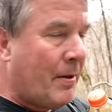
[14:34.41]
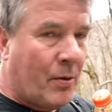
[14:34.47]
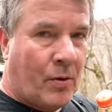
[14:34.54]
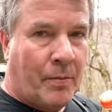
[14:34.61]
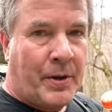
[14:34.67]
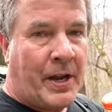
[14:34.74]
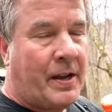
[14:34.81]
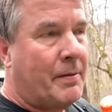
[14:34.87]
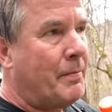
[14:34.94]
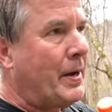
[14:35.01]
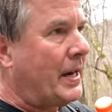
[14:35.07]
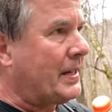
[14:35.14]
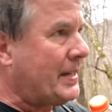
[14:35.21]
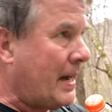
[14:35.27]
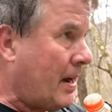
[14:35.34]
we'll be heading
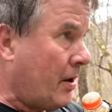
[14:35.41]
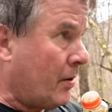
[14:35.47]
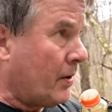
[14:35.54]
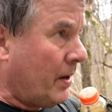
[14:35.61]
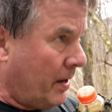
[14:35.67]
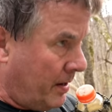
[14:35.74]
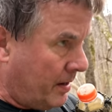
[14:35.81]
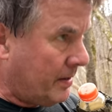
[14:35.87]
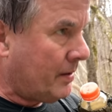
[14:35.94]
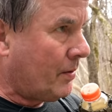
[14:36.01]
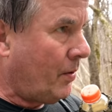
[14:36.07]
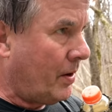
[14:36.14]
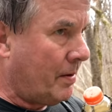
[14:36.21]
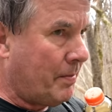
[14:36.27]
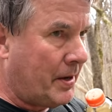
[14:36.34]
back down
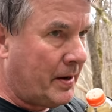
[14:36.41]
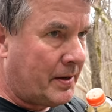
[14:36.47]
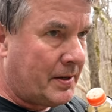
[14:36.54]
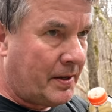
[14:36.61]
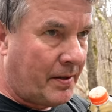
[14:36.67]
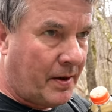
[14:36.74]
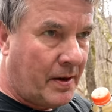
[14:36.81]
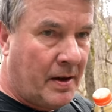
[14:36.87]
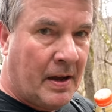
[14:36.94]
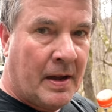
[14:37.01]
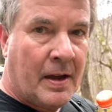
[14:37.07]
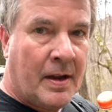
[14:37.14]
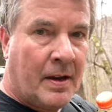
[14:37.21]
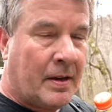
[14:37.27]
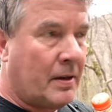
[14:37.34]
quite a bit to the
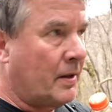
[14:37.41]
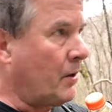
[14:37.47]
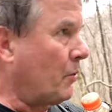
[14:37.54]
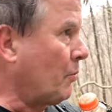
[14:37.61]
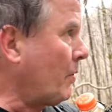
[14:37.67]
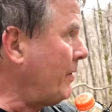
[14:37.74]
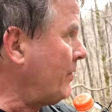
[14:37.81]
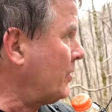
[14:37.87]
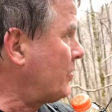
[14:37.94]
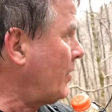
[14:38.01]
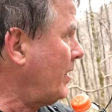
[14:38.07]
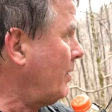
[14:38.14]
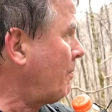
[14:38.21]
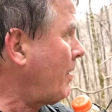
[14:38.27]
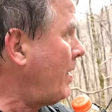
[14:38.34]
little river
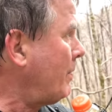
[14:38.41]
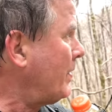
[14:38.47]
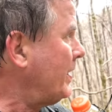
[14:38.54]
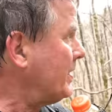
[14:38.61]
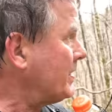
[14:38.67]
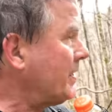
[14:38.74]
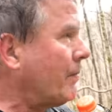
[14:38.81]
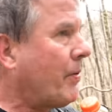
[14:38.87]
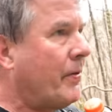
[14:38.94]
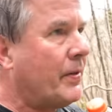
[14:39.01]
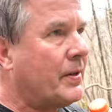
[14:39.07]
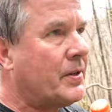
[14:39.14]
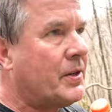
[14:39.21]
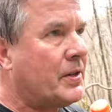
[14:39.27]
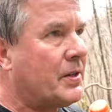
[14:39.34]
trail, probably on something
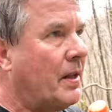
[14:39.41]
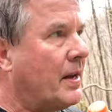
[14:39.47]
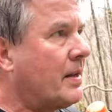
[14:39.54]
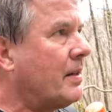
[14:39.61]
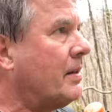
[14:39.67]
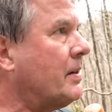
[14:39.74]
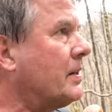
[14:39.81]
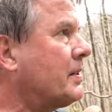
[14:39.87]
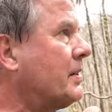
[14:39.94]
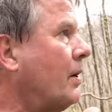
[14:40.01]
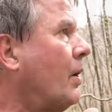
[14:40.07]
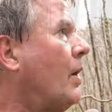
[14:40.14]
that's just like this.